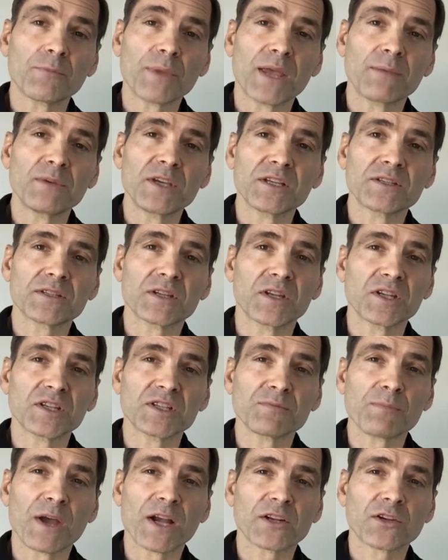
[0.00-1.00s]
Maybe it's an
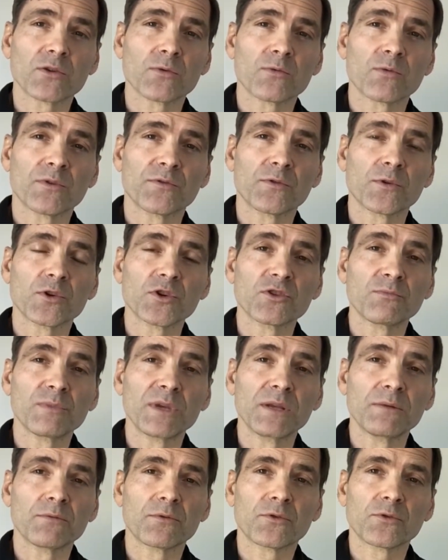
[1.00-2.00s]
inspector referred to
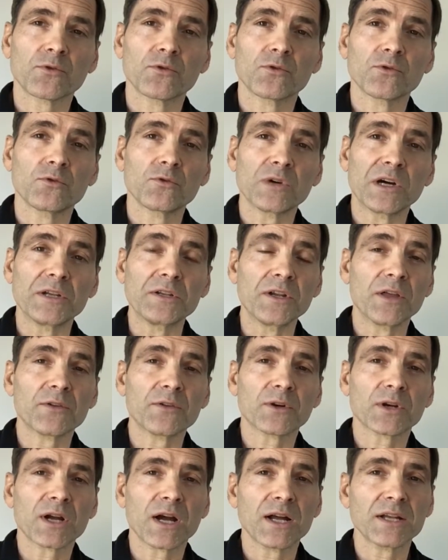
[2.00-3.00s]
me through
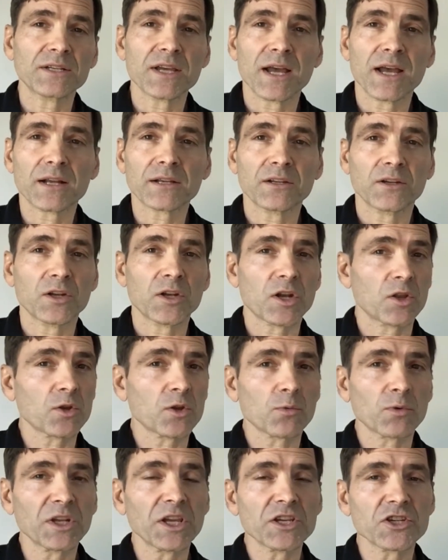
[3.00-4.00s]
another contact and
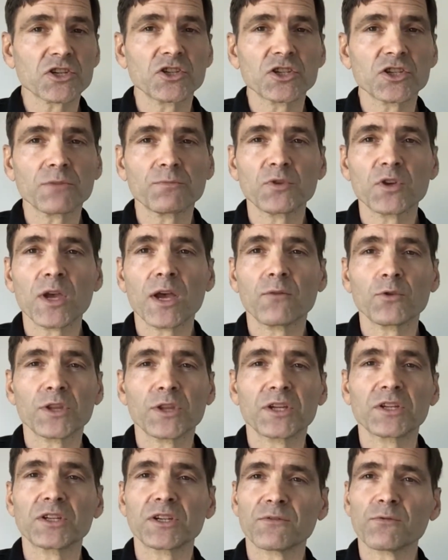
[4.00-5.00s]
another relationship you have
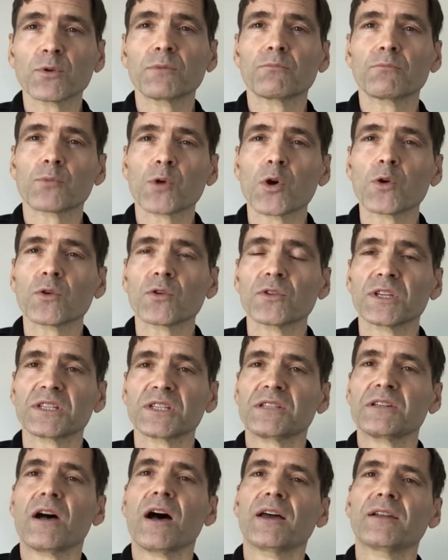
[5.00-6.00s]
with a different broker
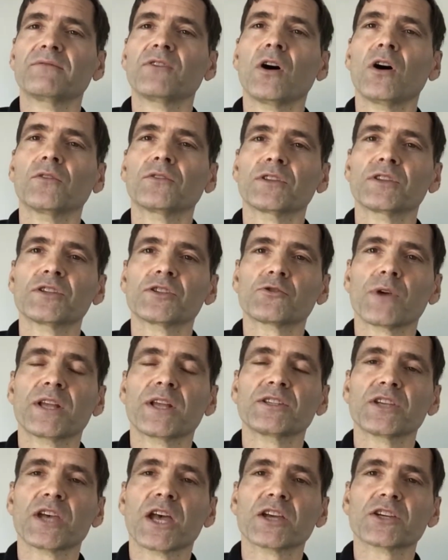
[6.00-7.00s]
that's not involved in this
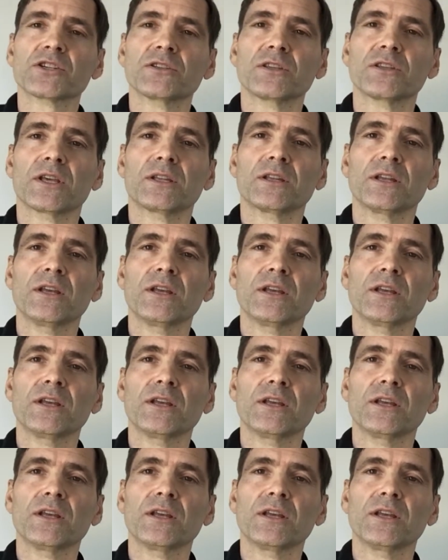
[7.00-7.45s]
transaction,